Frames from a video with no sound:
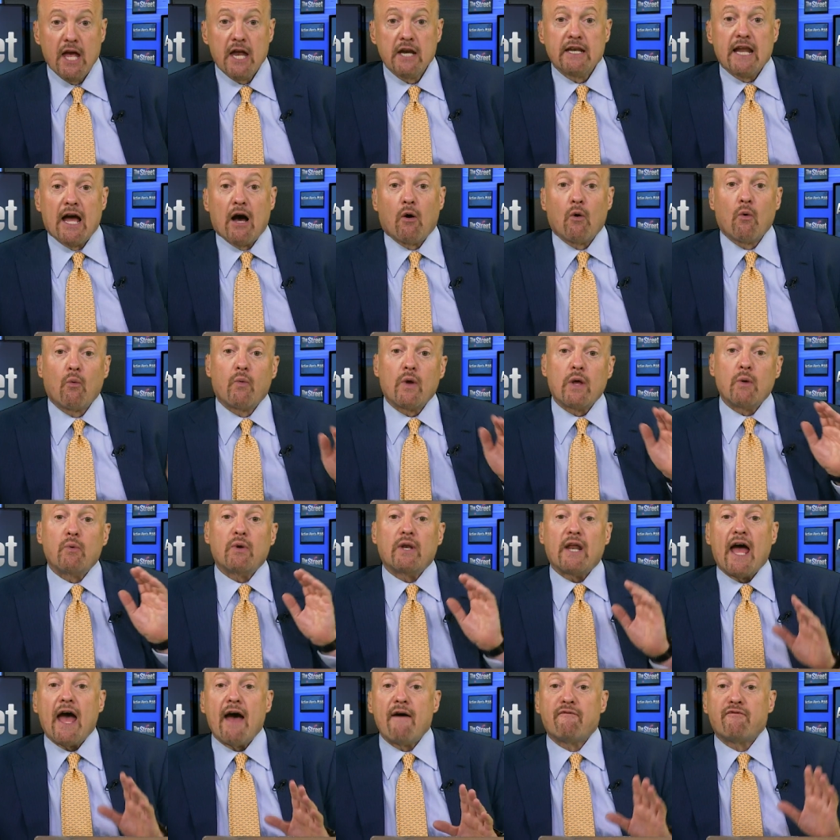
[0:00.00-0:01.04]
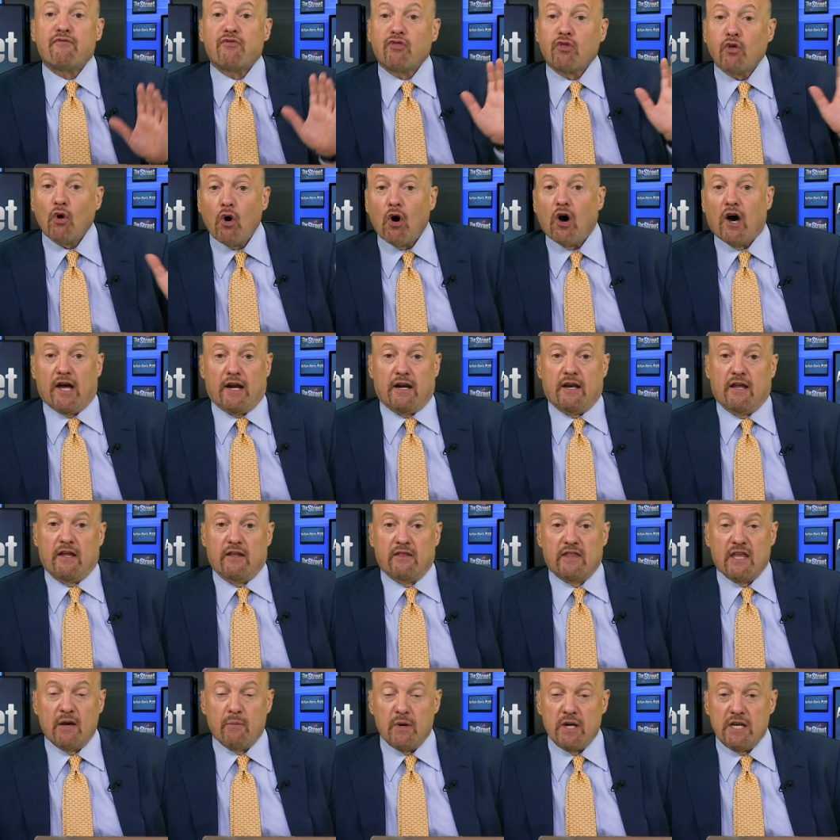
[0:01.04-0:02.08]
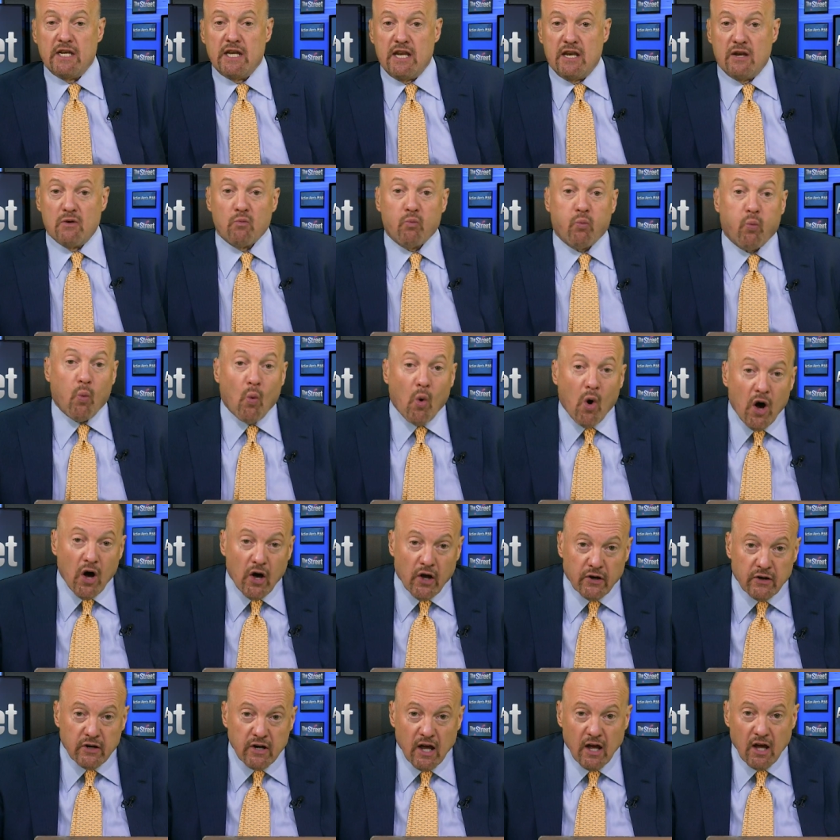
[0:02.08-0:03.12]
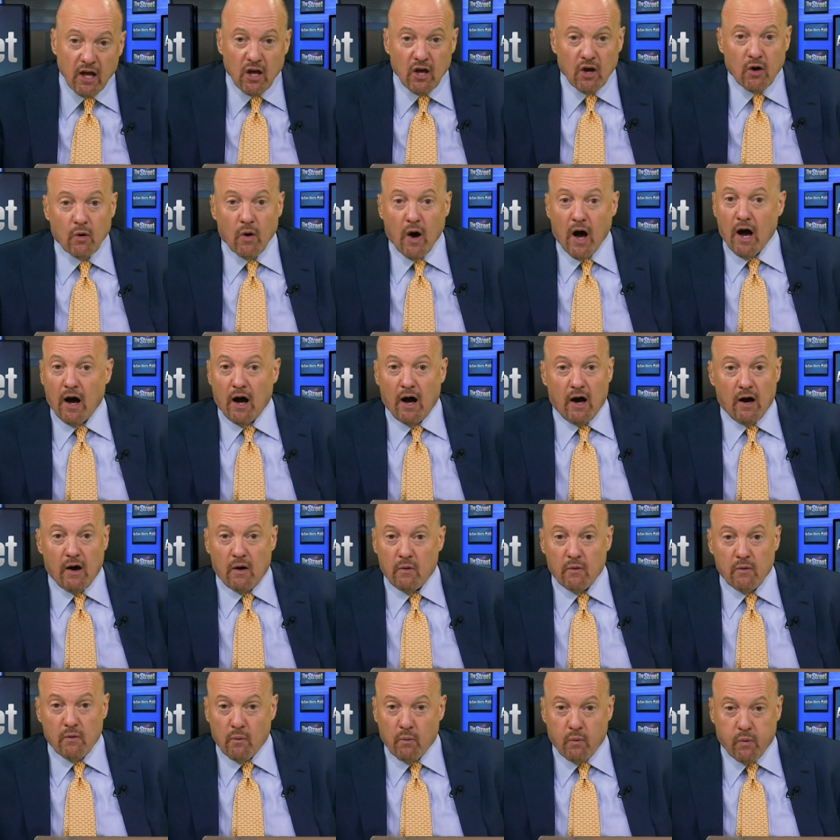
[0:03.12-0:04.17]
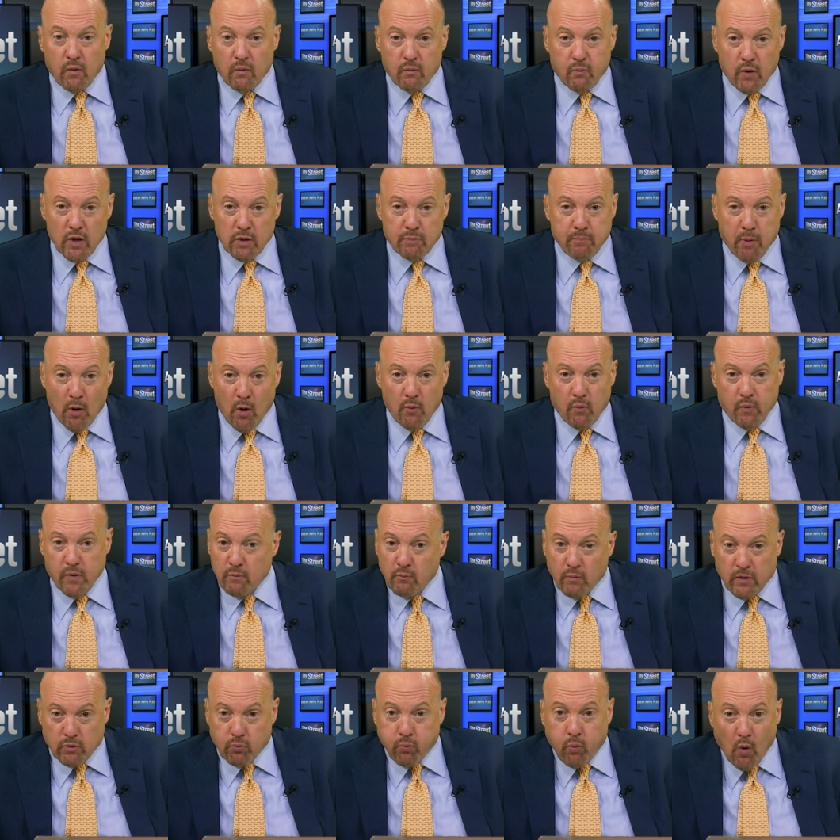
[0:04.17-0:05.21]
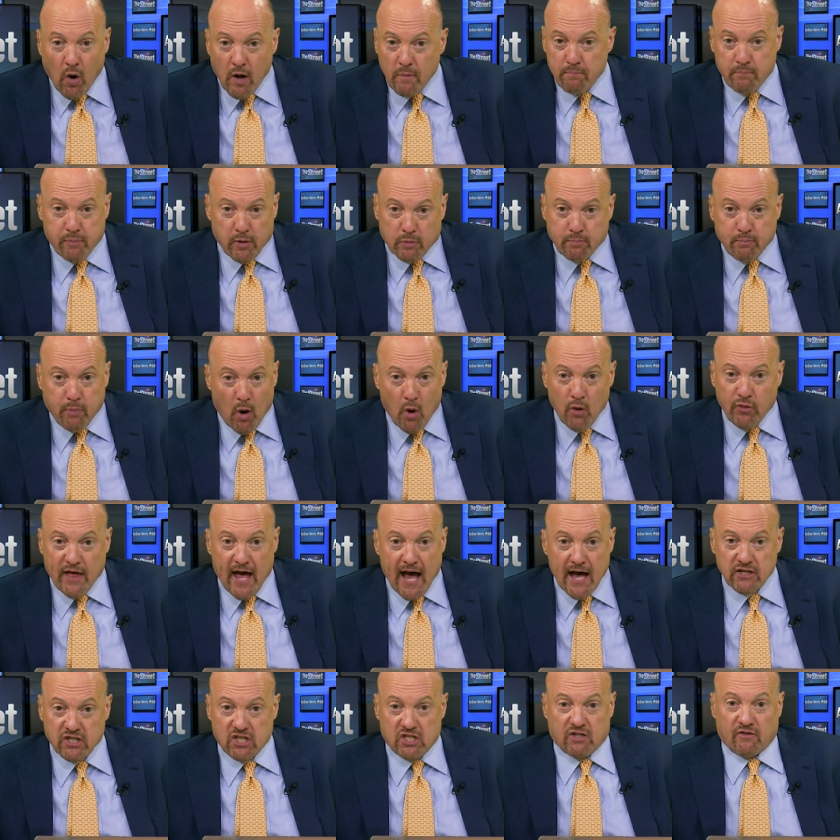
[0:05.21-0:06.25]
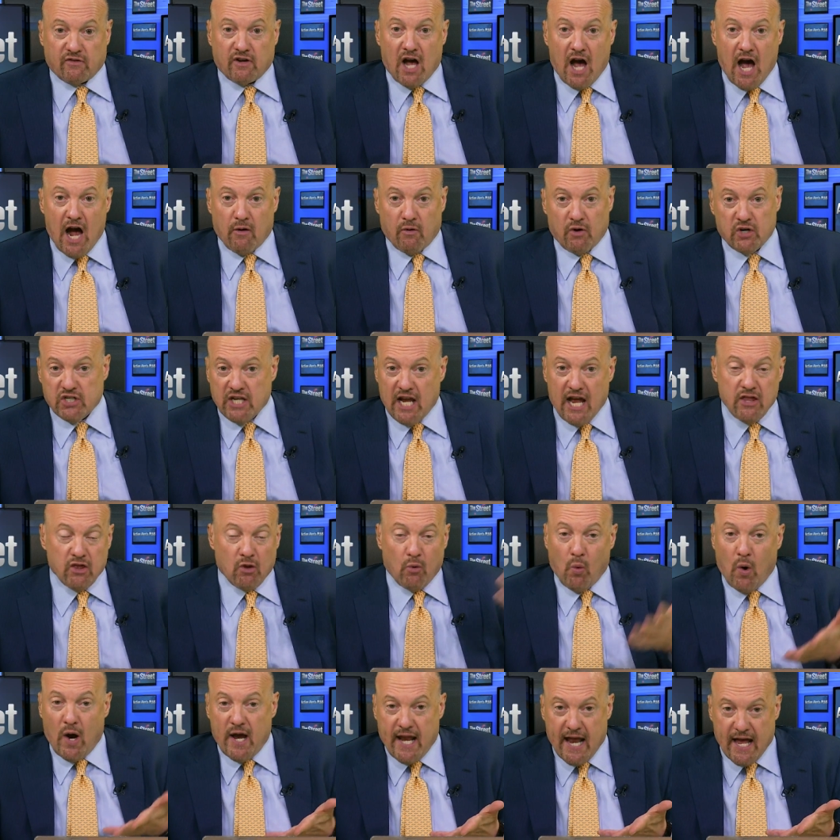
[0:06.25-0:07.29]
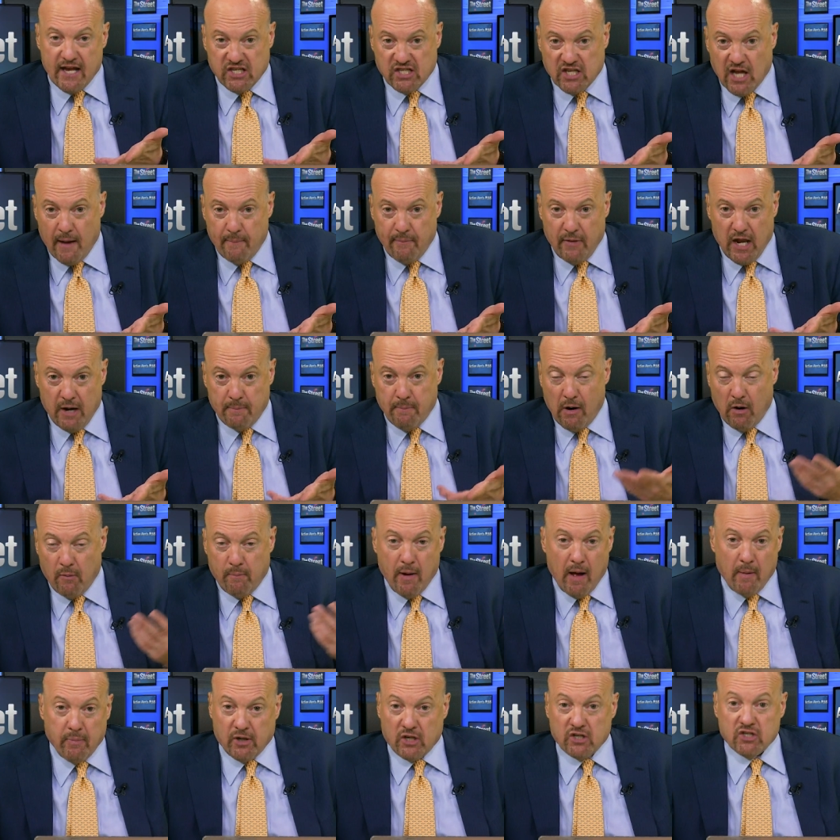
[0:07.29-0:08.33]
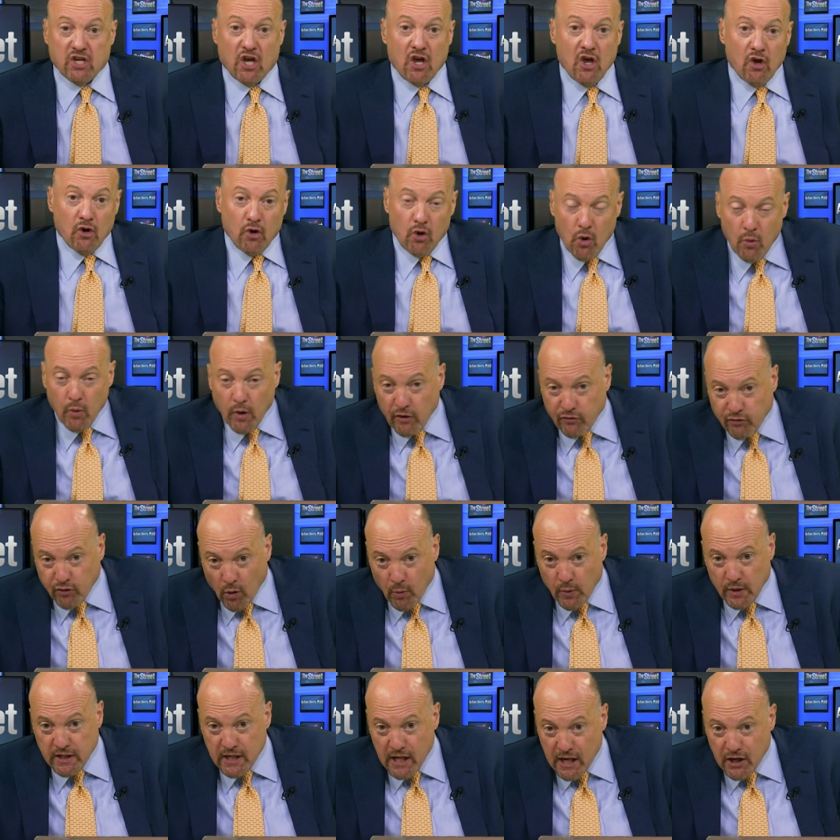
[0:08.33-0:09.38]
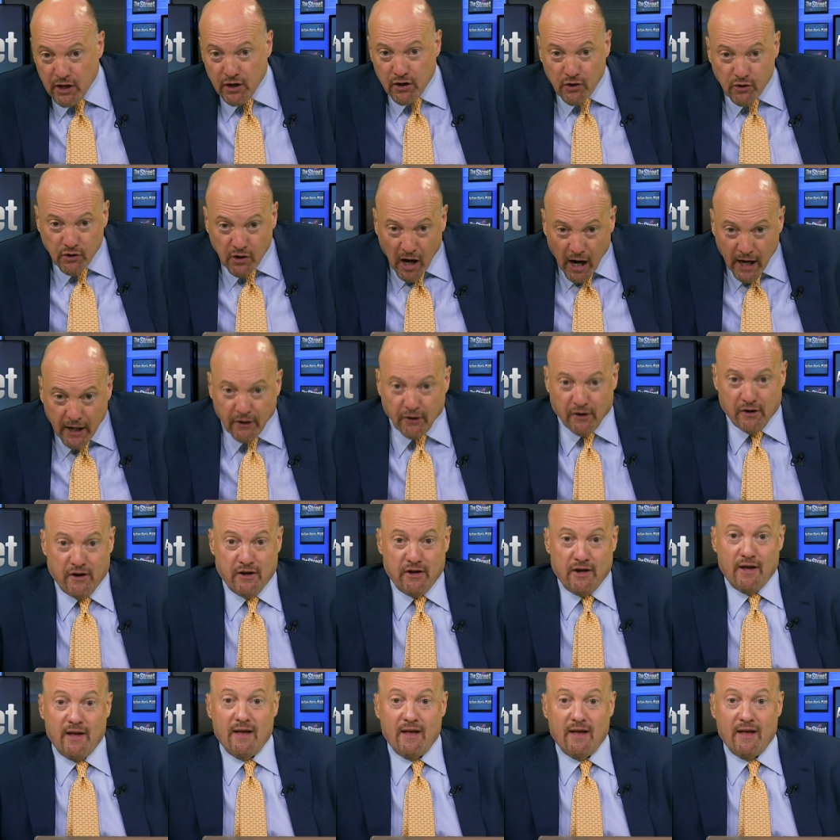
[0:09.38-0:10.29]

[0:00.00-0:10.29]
Now, we would have thought that we needed one uh, with, bo with, one, with both houses of Congress and the White House dominated by Republicans. Who would have thought we needed a uniter?